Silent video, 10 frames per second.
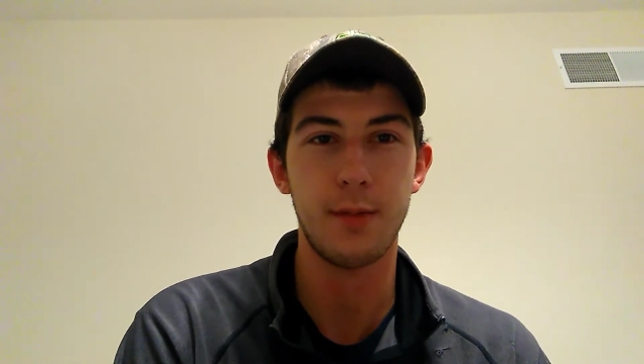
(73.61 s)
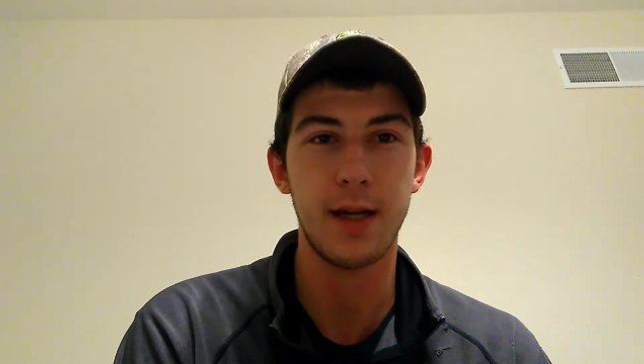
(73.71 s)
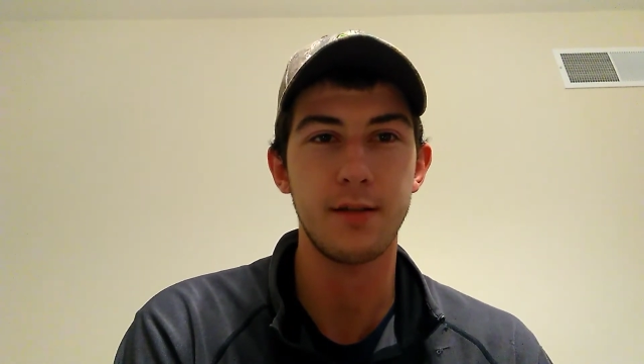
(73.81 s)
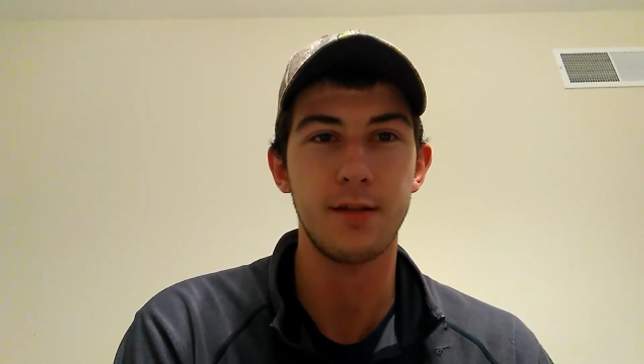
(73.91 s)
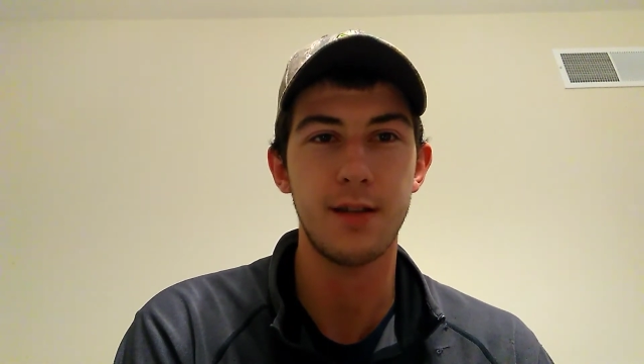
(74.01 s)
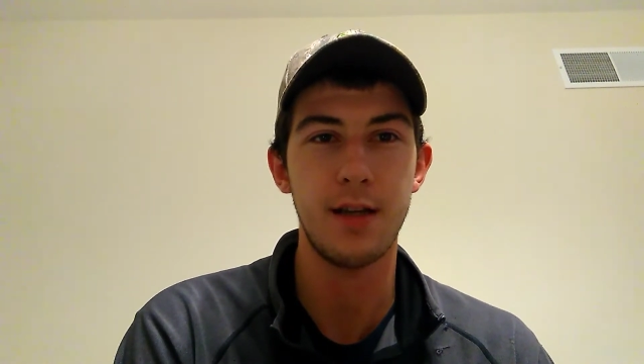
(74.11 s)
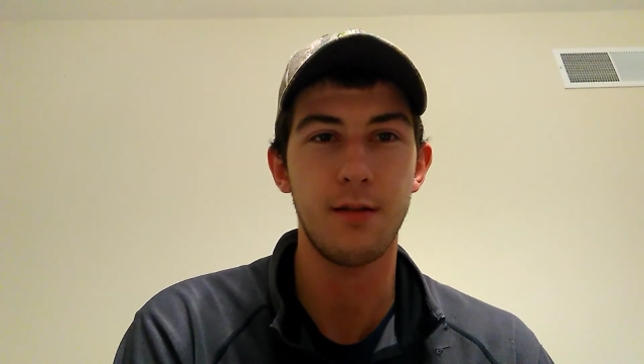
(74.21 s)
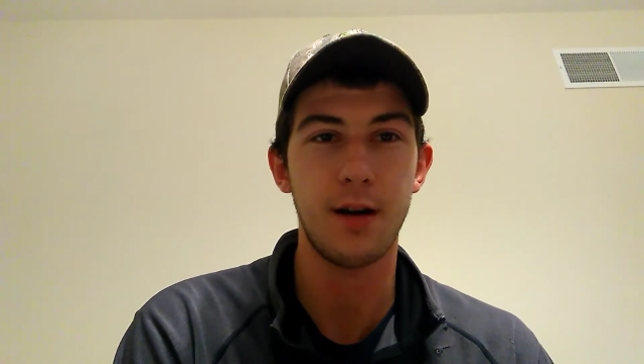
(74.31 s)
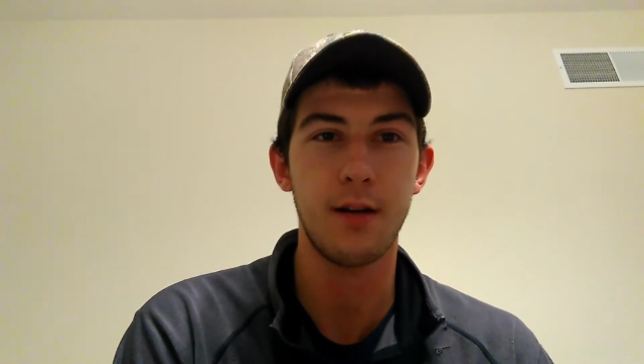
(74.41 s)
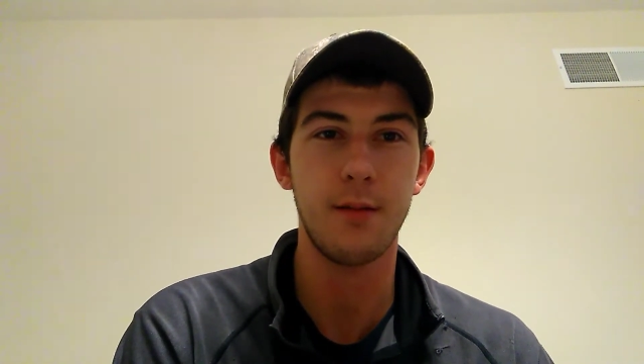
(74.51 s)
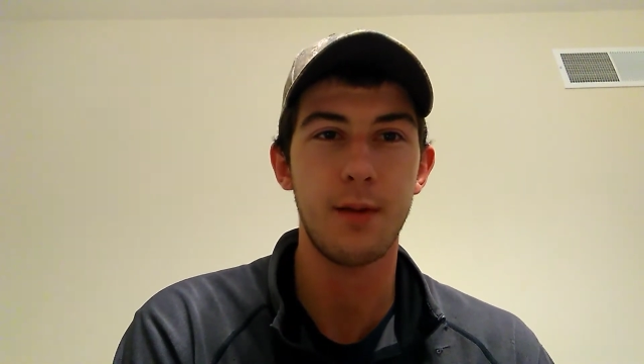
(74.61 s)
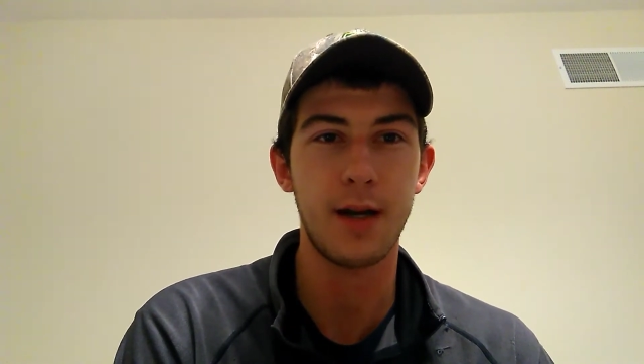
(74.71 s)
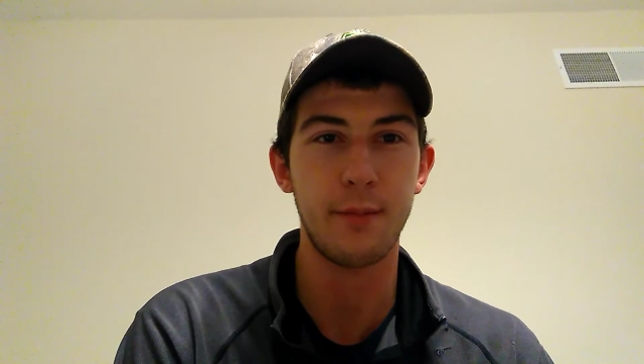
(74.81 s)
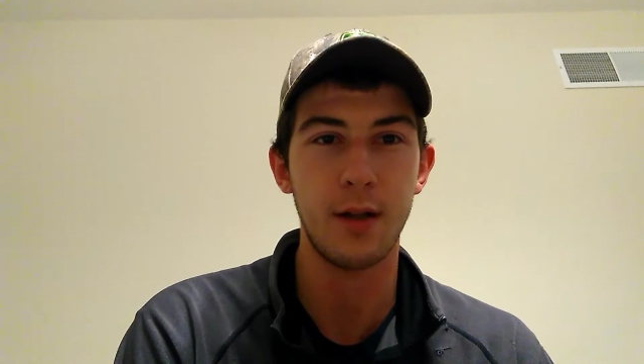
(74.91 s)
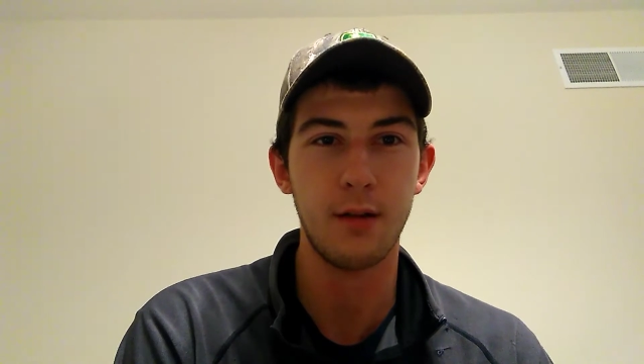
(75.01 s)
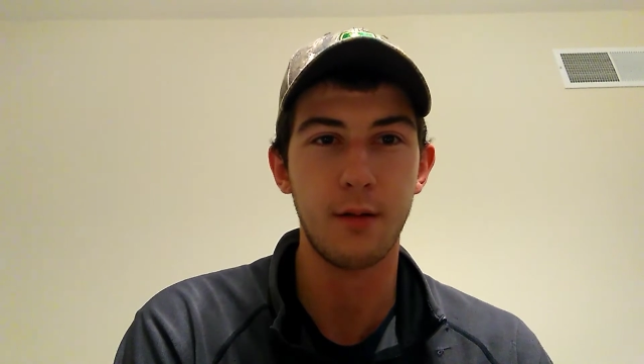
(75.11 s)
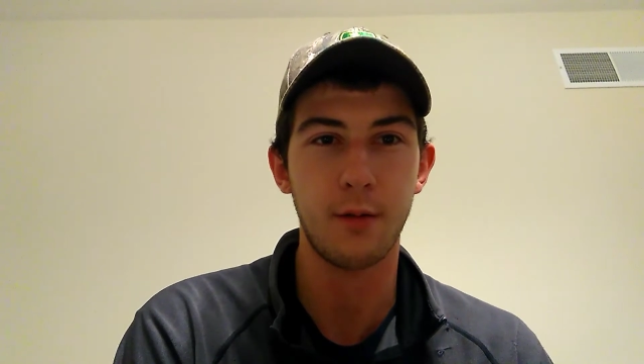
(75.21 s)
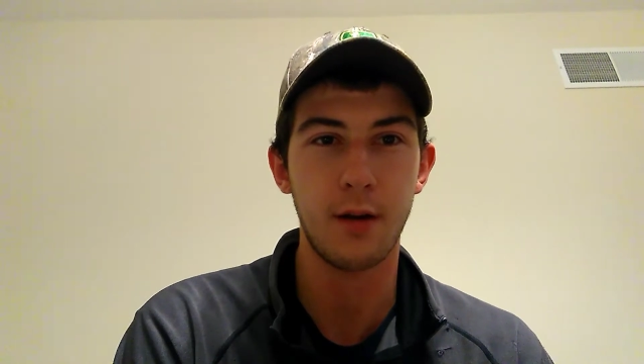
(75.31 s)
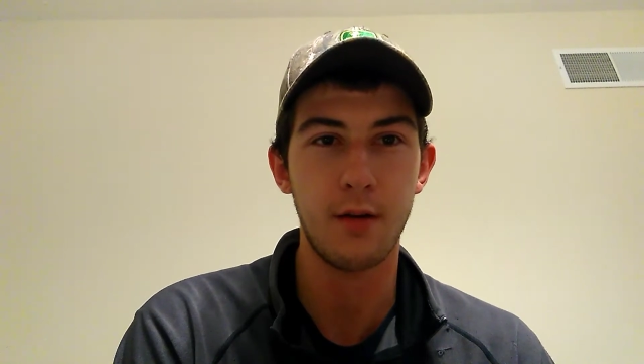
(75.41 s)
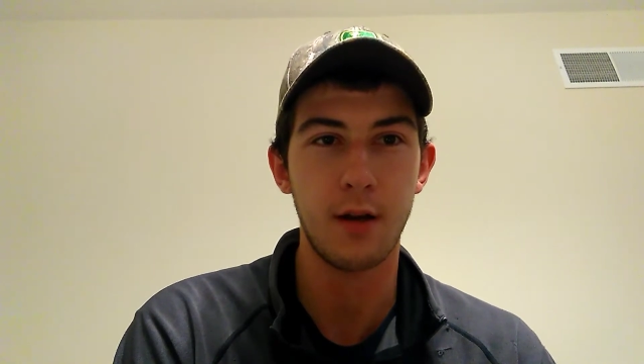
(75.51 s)
bags of seed around in the back of my little
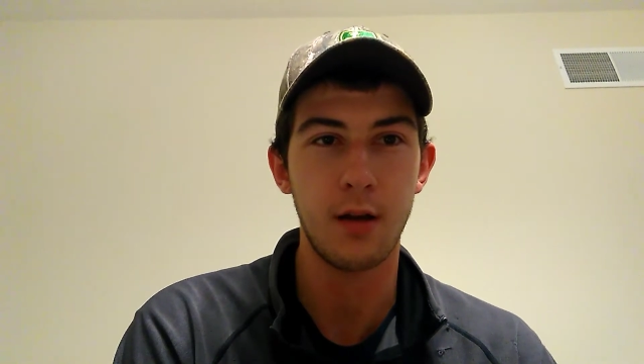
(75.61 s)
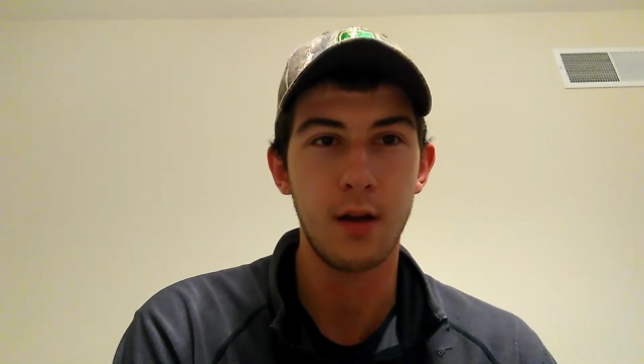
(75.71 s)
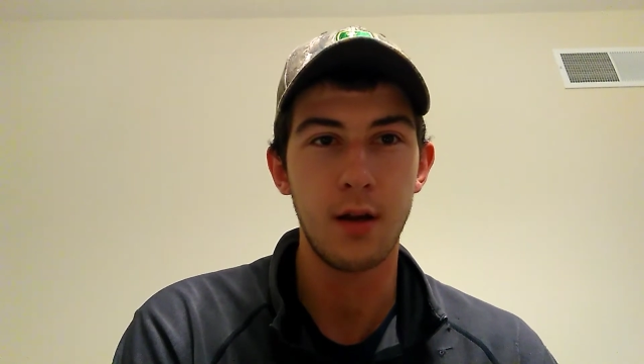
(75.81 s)
Toyota.